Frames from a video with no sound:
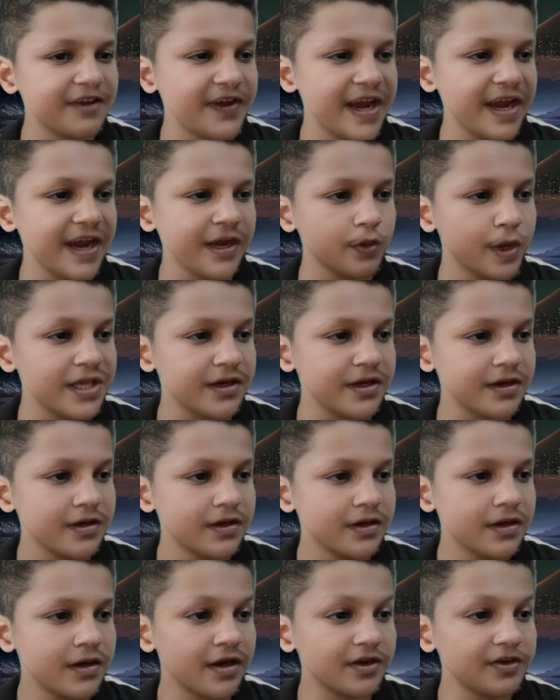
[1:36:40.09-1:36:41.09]
and whether
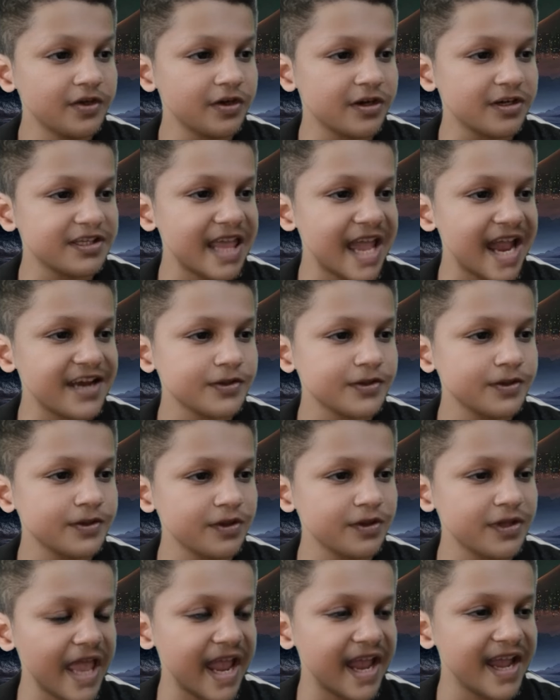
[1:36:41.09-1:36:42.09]
or not that hole
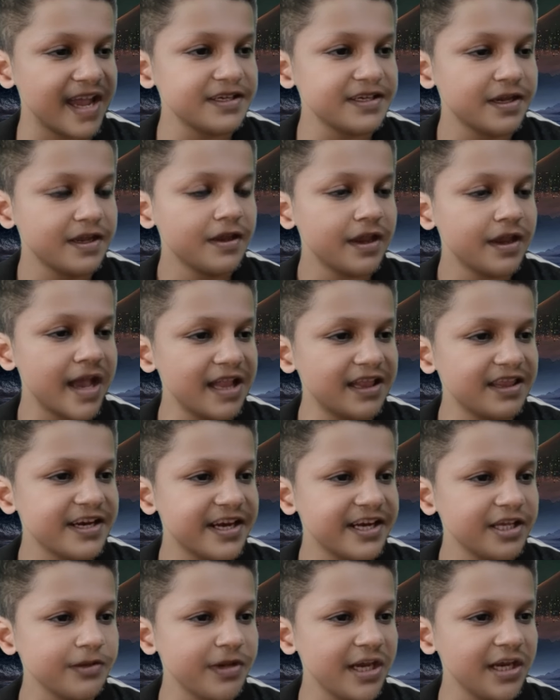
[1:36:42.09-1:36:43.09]
had
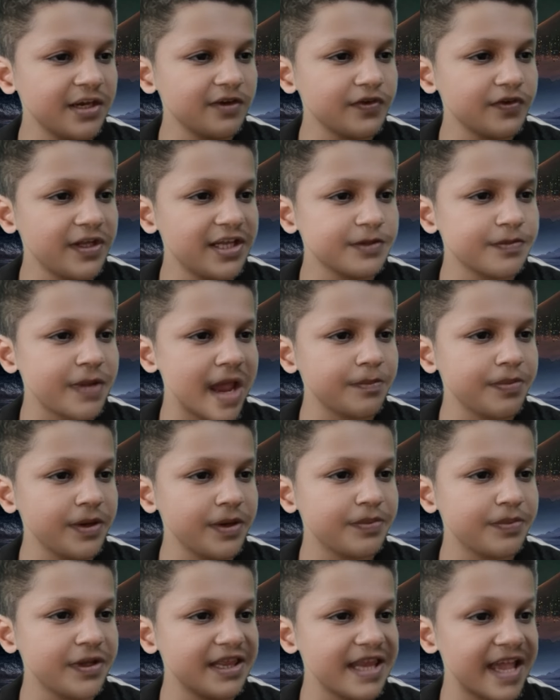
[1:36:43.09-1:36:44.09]
already been filled by
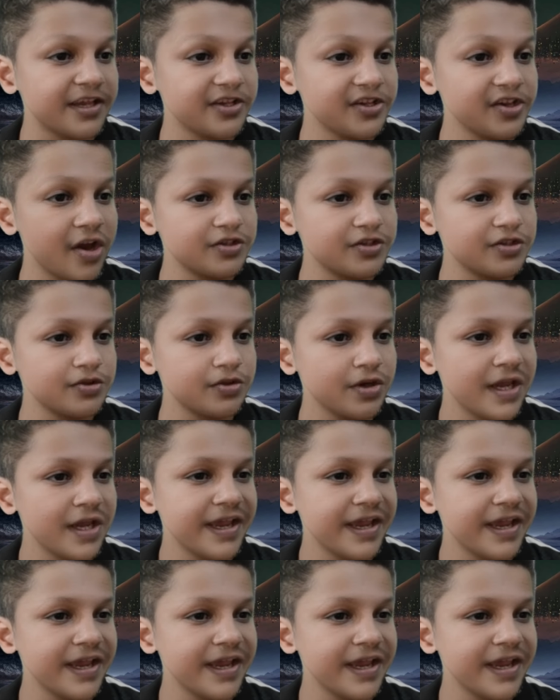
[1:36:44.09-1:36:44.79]
people like Yondu,